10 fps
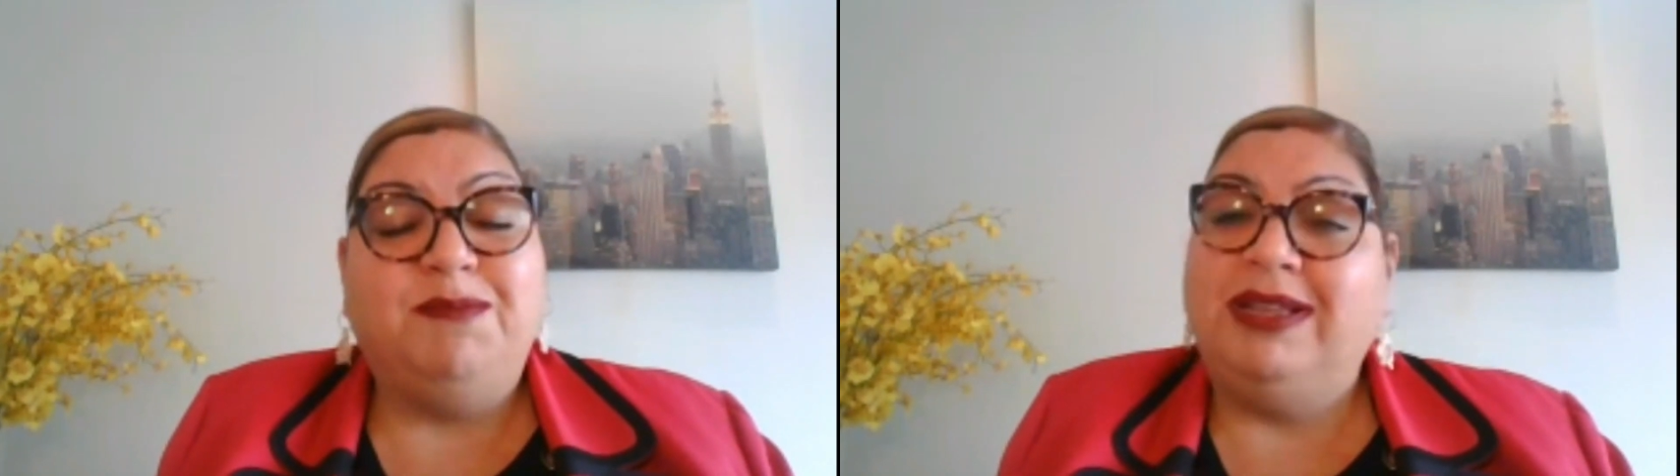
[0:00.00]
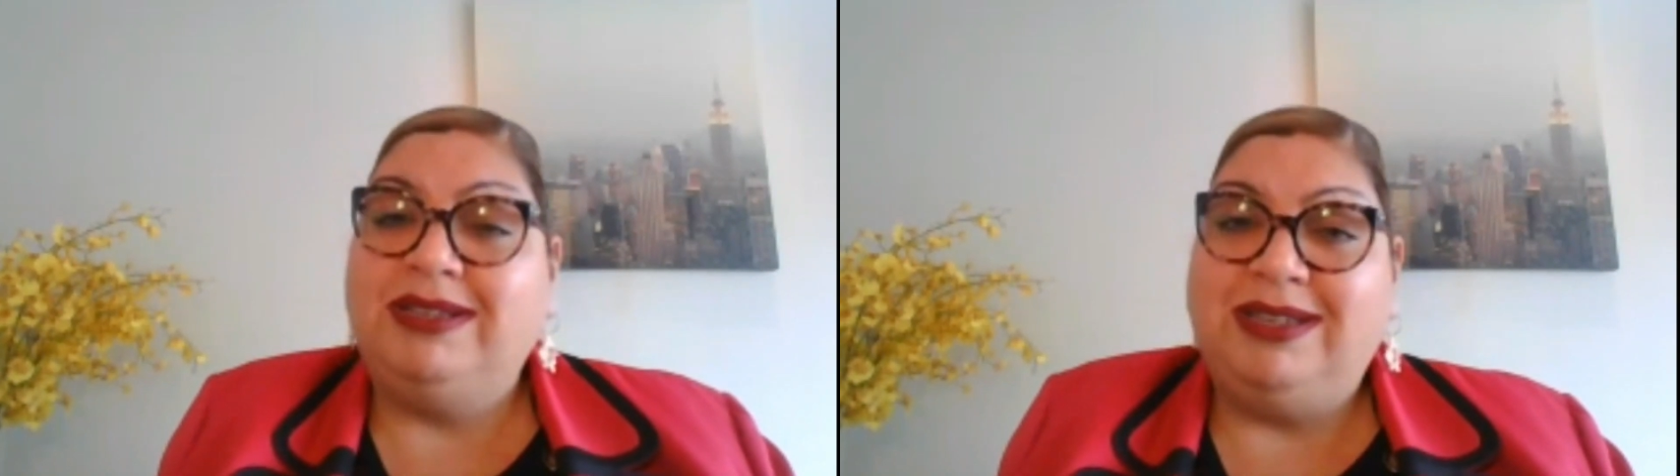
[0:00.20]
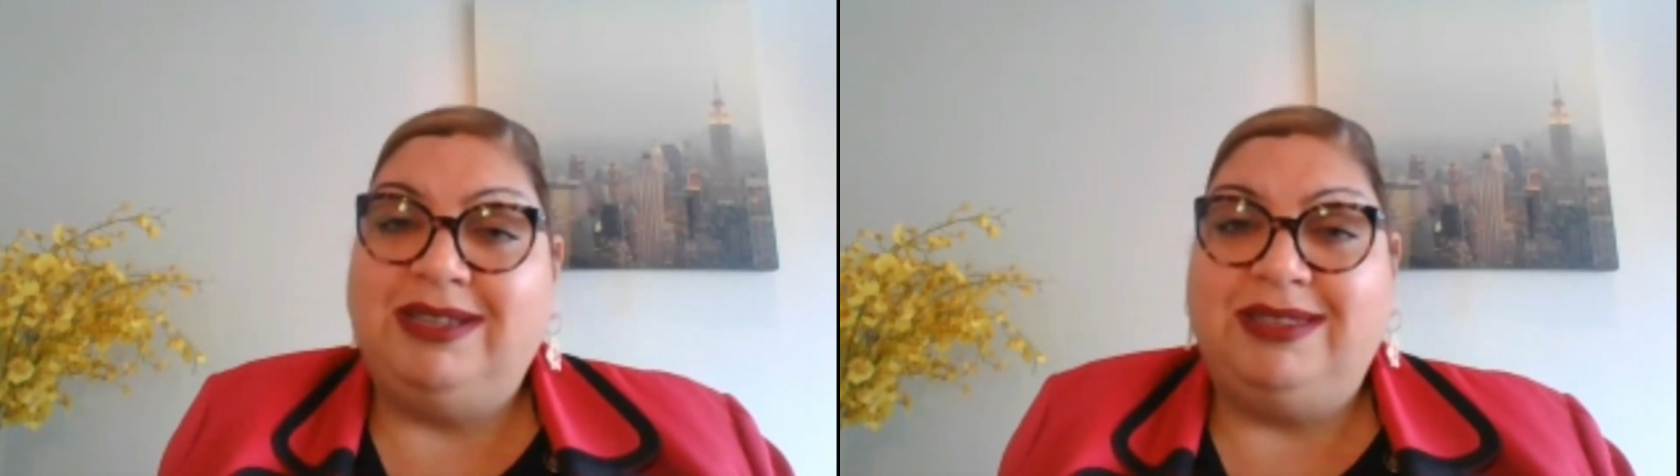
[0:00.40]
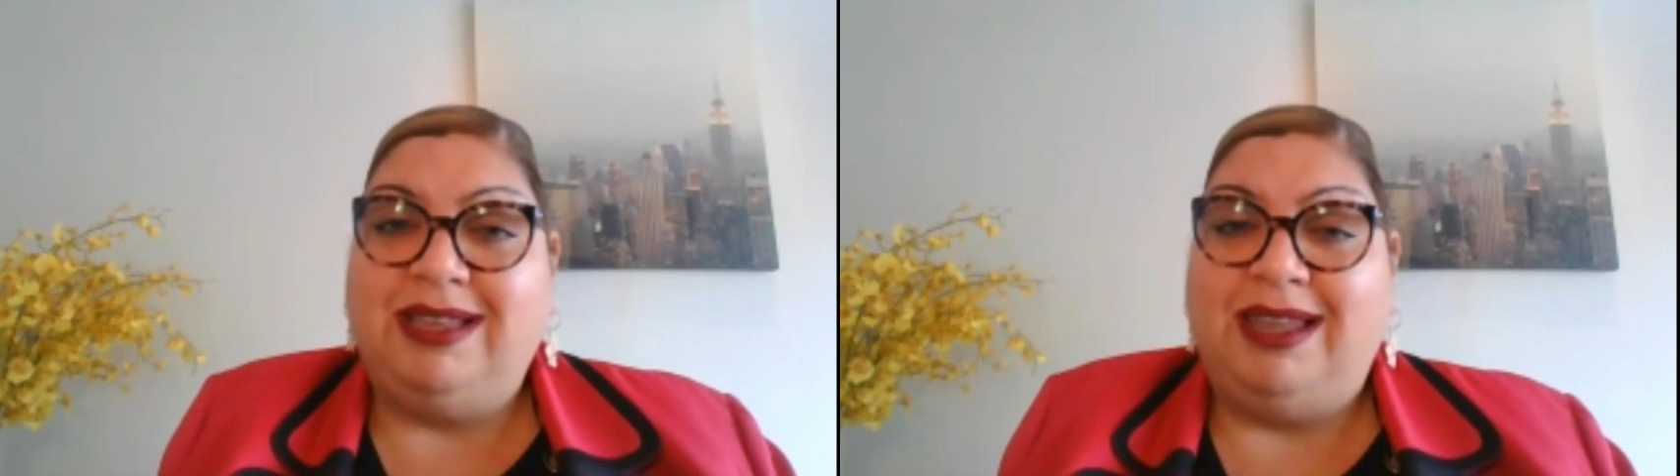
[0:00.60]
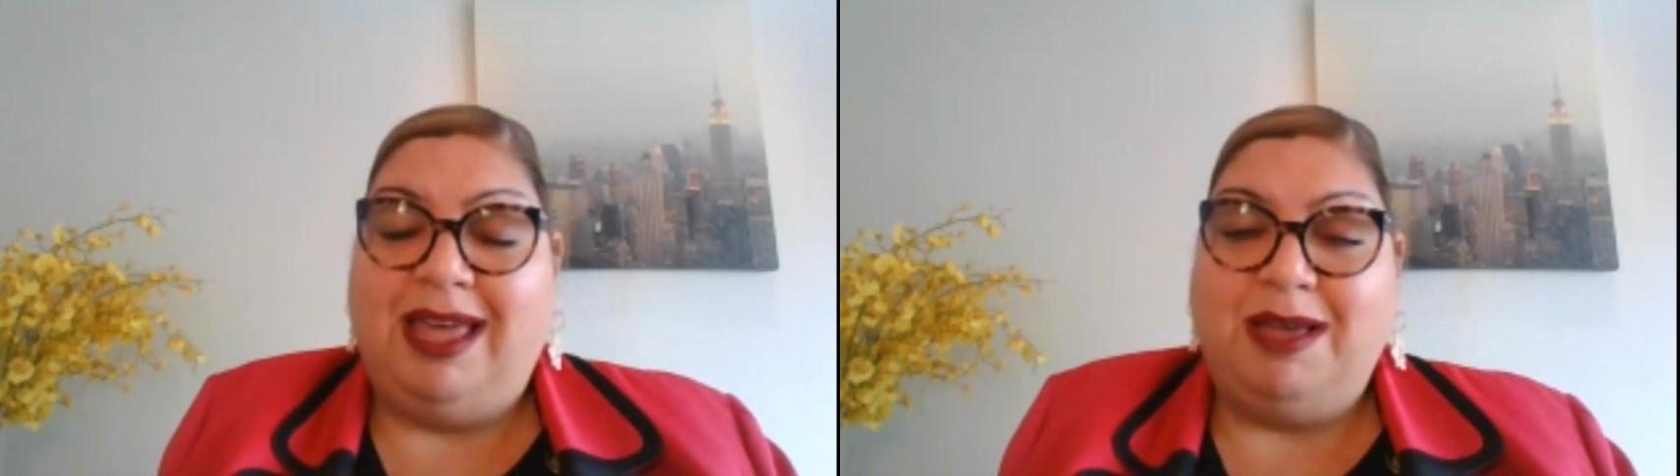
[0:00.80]
please hit the
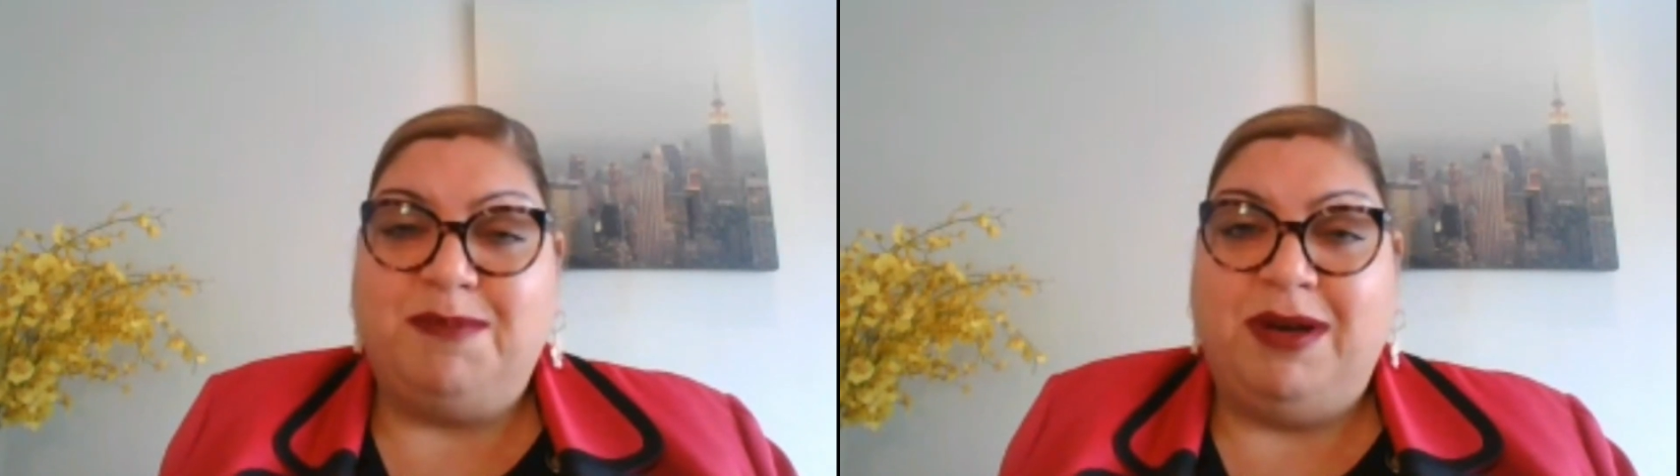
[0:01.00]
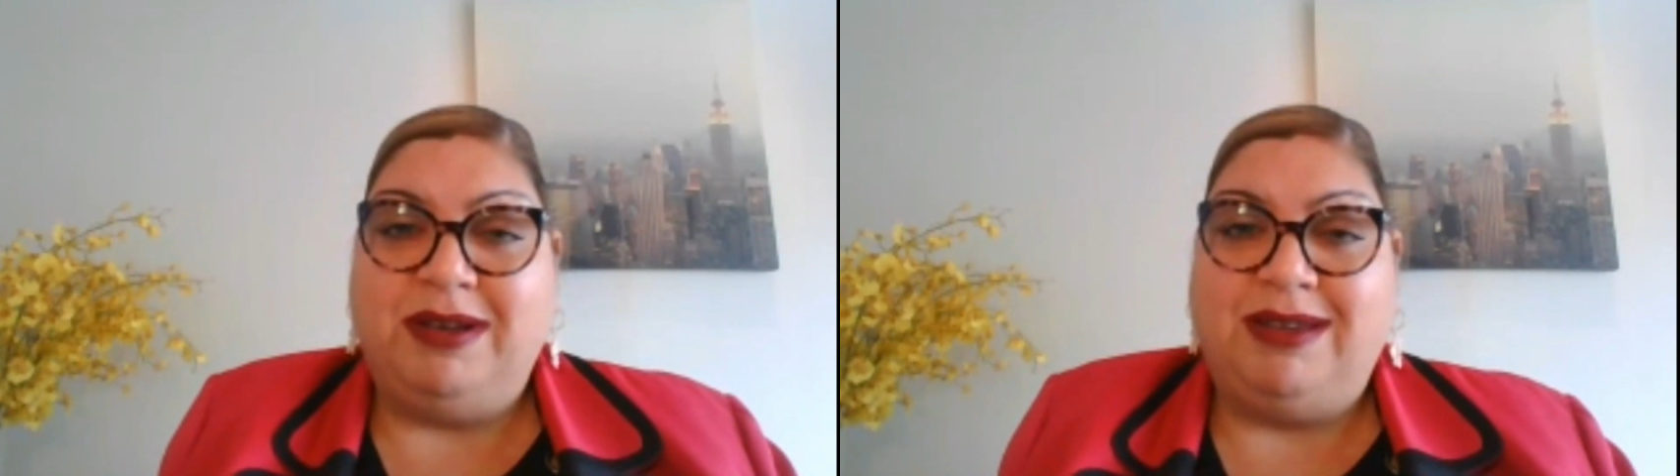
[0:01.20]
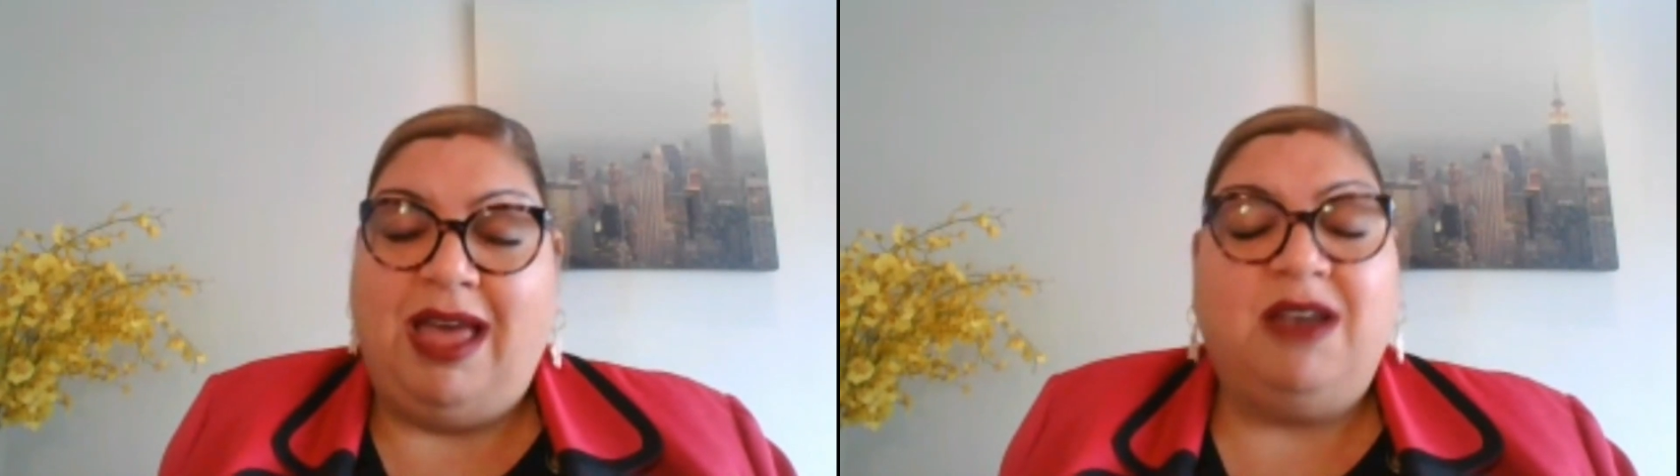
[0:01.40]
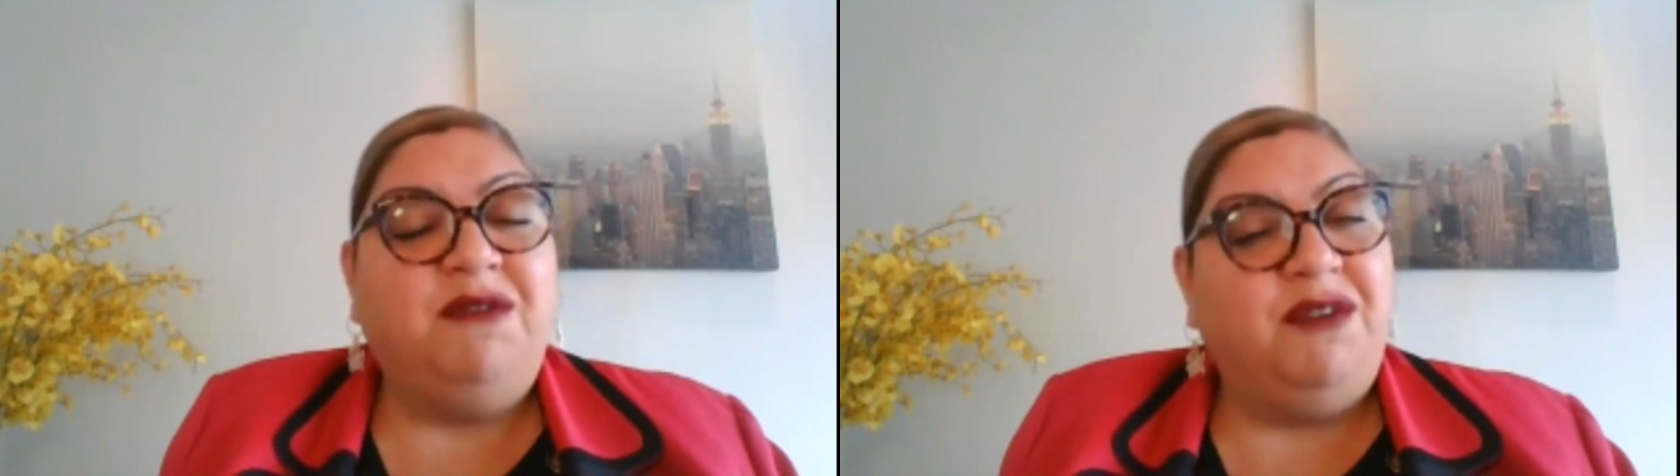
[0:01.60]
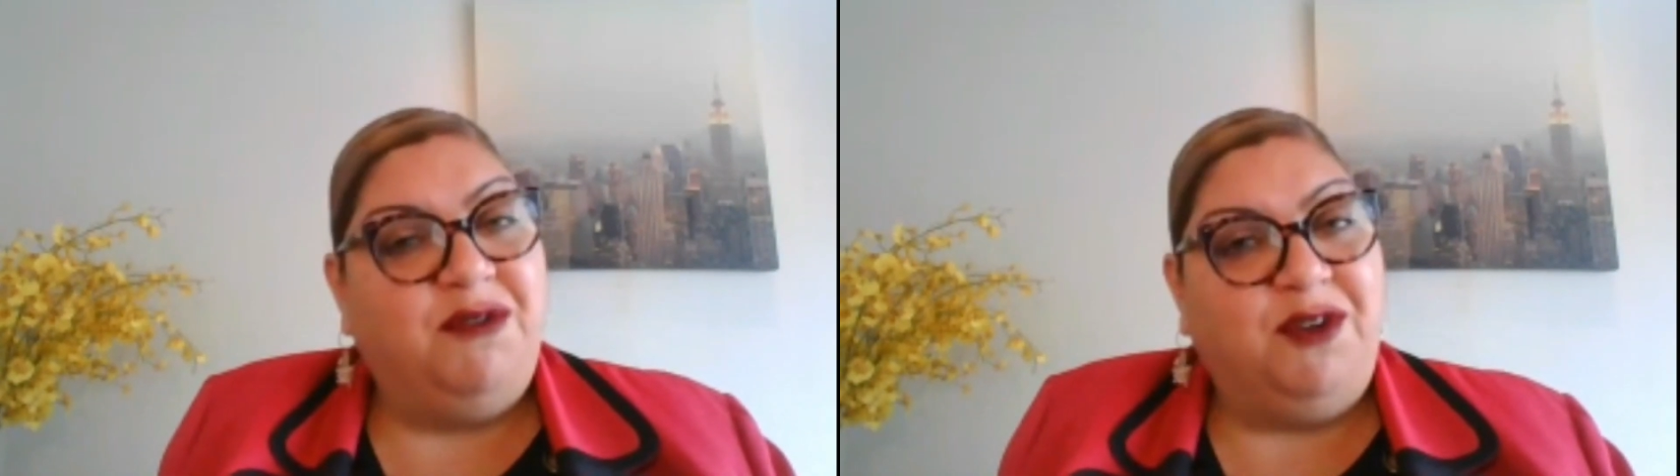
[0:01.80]
like button and
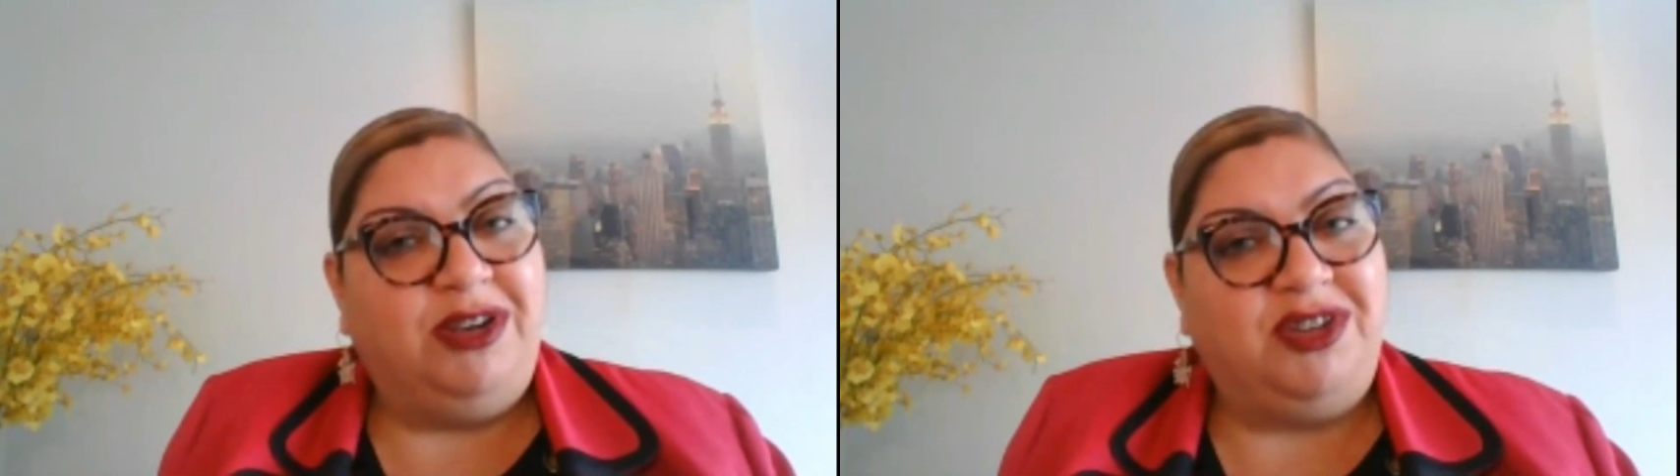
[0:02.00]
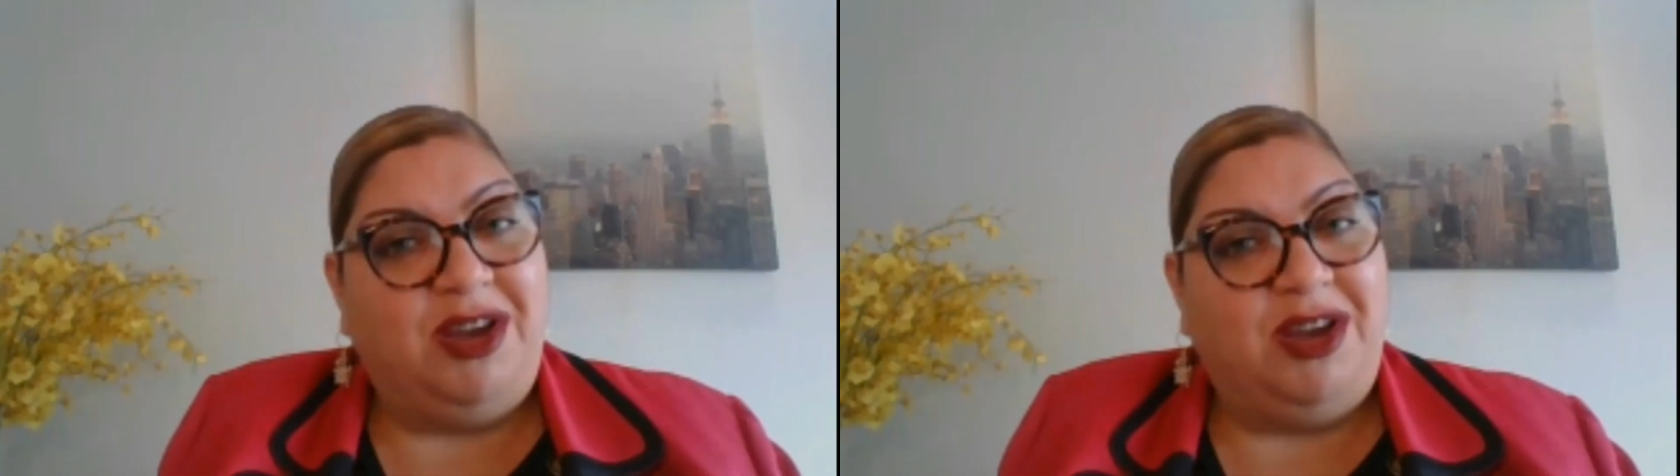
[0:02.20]
feel free to